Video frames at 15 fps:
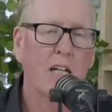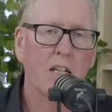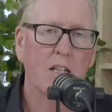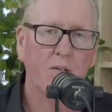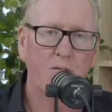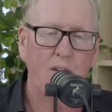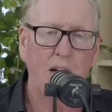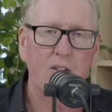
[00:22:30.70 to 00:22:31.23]
at the
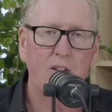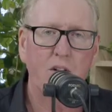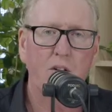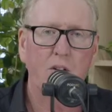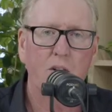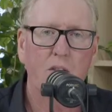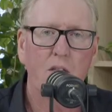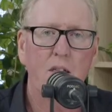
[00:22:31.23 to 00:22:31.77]

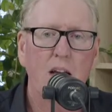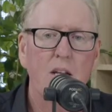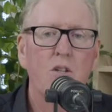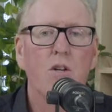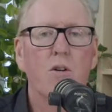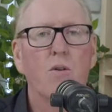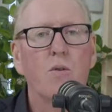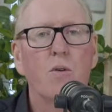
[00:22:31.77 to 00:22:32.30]
value that
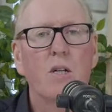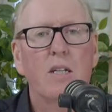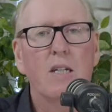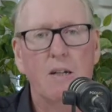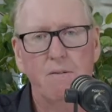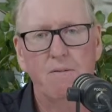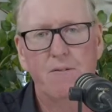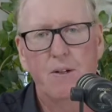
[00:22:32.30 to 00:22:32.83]
you
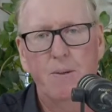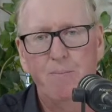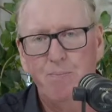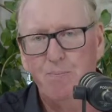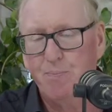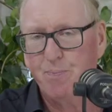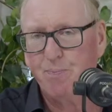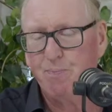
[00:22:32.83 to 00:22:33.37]
give?
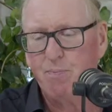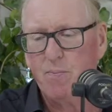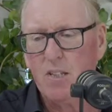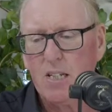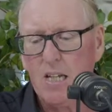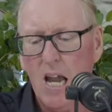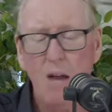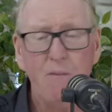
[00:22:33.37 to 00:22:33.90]

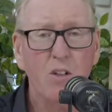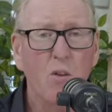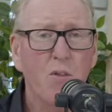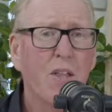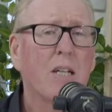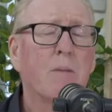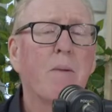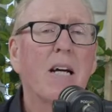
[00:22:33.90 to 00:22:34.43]
Have a good
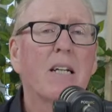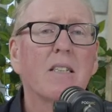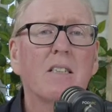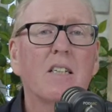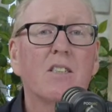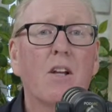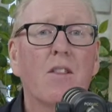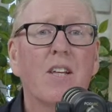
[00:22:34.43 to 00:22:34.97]
think about it,
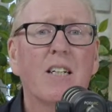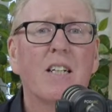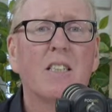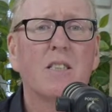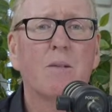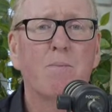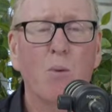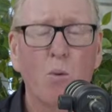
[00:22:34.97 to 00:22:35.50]
because I think
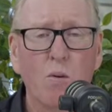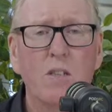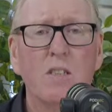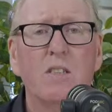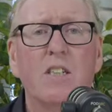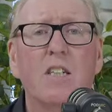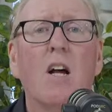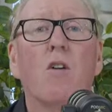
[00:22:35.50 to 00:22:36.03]
it's important
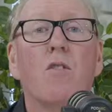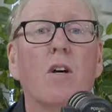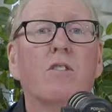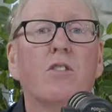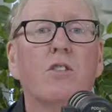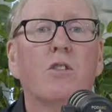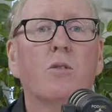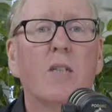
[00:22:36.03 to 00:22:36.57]
to know those
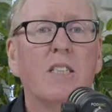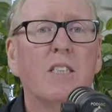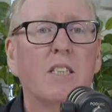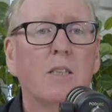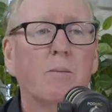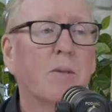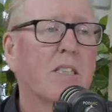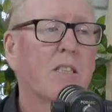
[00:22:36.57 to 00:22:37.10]
2
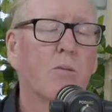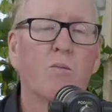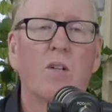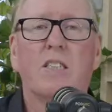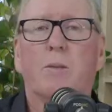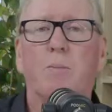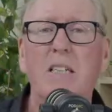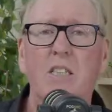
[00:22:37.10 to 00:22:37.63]
questions, because
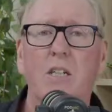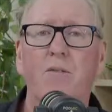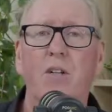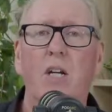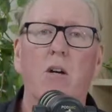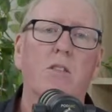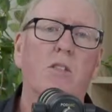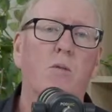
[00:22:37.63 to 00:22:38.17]
especially if you
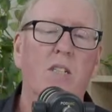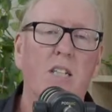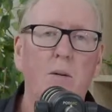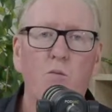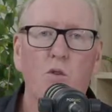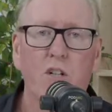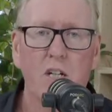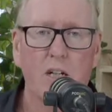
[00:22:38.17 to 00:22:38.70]
go into a
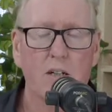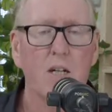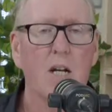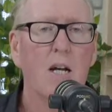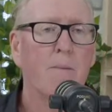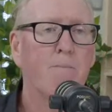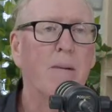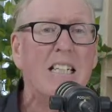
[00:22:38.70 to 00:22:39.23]
networking
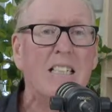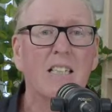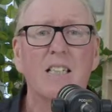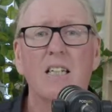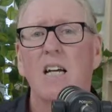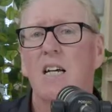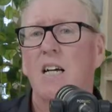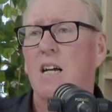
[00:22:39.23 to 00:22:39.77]
meeting,
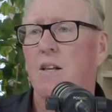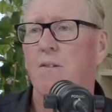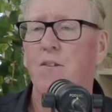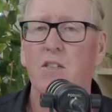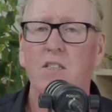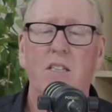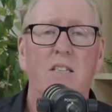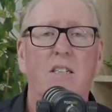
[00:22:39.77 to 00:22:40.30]

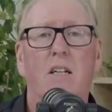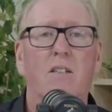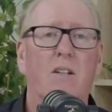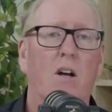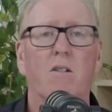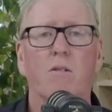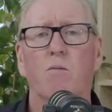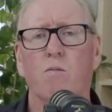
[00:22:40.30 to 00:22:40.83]
first thing they
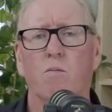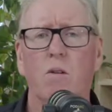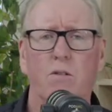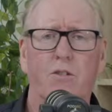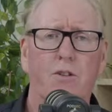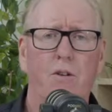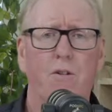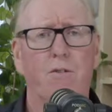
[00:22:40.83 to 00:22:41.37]
go, oh, what
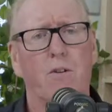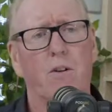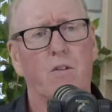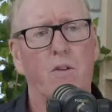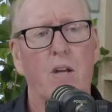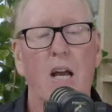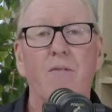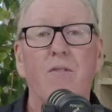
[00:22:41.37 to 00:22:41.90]
do you do?
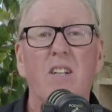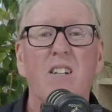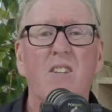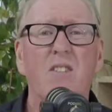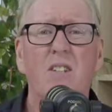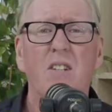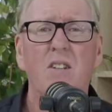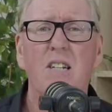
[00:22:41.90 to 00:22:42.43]
And then
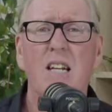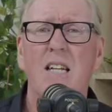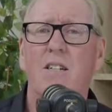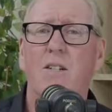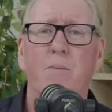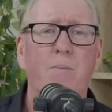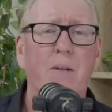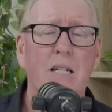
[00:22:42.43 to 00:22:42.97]
you need
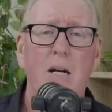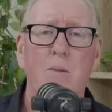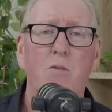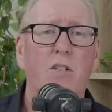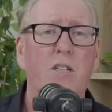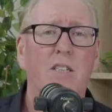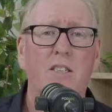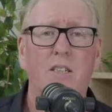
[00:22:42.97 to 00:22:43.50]
to be able
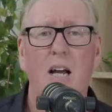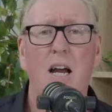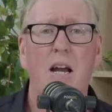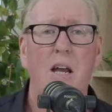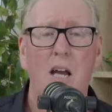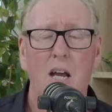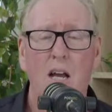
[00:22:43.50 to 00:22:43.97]
to say,